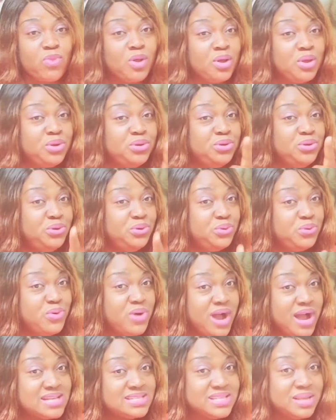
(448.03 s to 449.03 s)
you
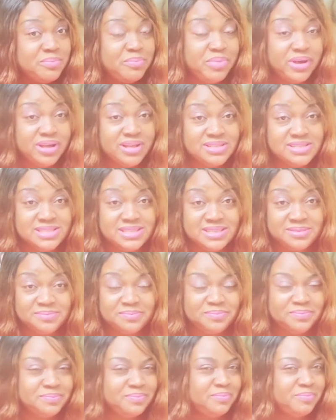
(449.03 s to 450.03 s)
as a person,
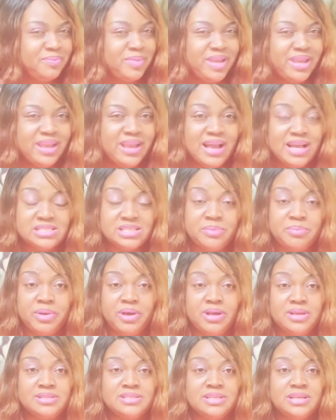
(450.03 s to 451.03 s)
me as a
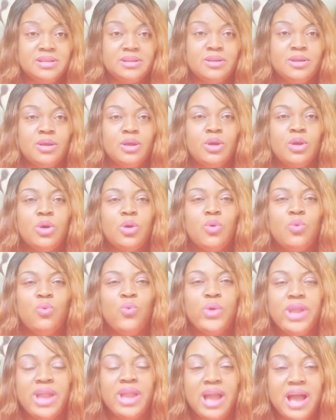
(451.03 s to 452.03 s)
person,
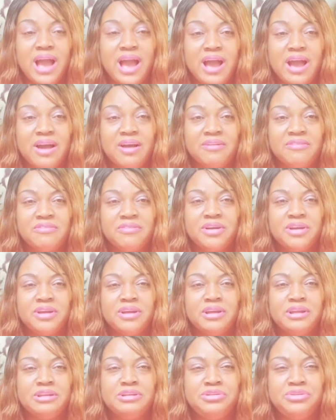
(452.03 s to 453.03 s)
we have
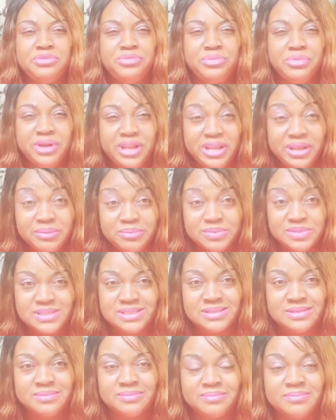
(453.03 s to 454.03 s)

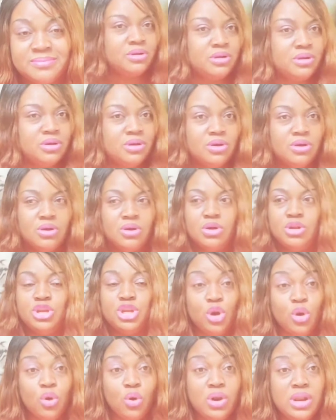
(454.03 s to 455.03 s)
dreams.
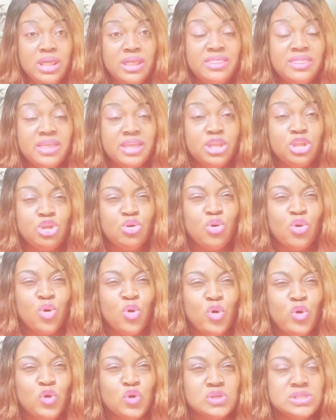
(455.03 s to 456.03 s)
The only thing you
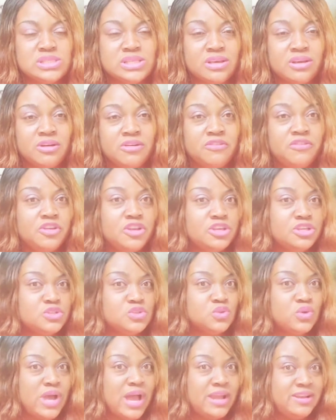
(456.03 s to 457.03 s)
owe yourself is
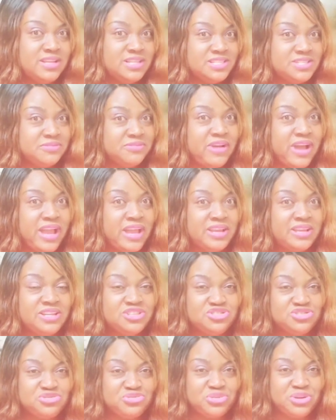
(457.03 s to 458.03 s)
to identify
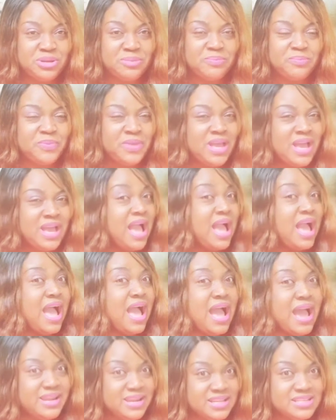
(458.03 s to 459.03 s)
this dream,
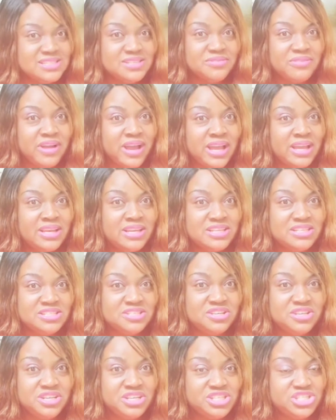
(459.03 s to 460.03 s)
identify this
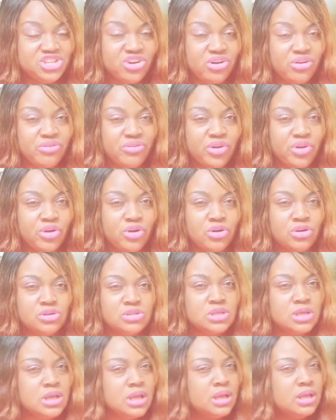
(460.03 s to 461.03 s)
niche of
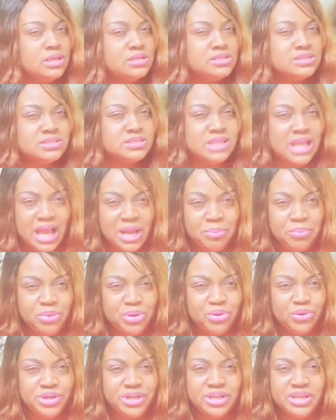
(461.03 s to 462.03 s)
yours, start
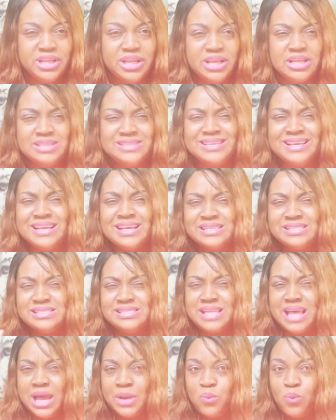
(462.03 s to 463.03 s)
building it,
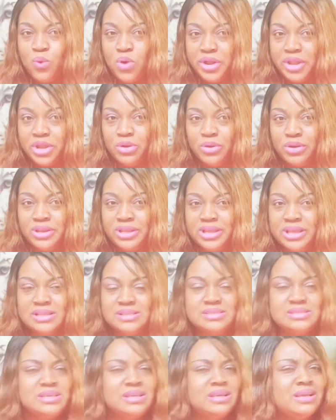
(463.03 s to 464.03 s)
start working on
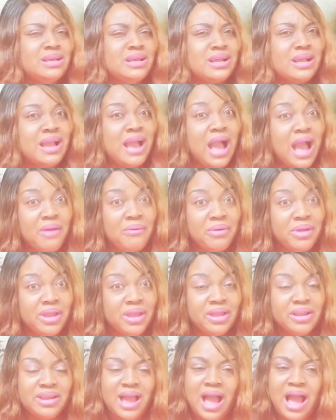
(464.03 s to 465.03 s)
it, carry
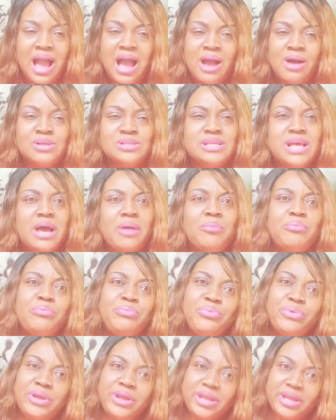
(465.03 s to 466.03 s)
it out and
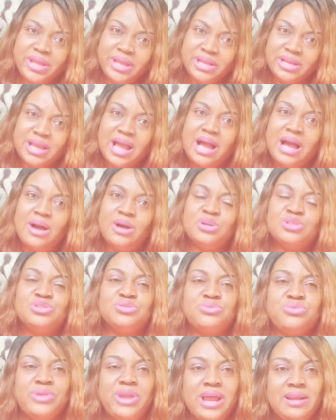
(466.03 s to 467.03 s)
bring it out to
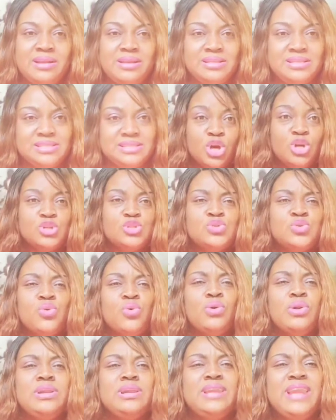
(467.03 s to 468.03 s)
reality.
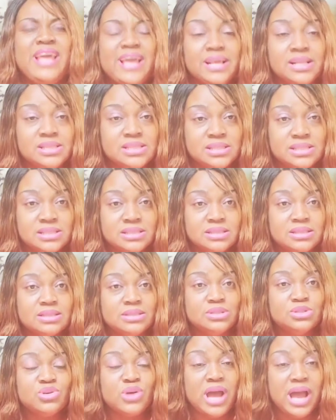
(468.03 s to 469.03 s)
So learn
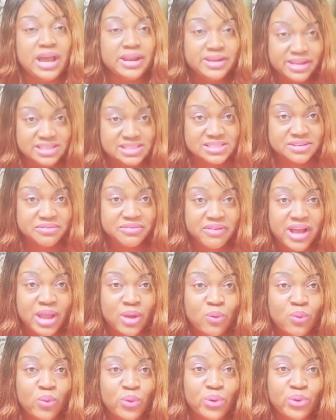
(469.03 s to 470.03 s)
to identify
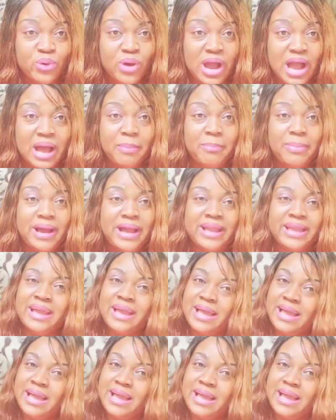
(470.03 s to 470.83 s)
who you are by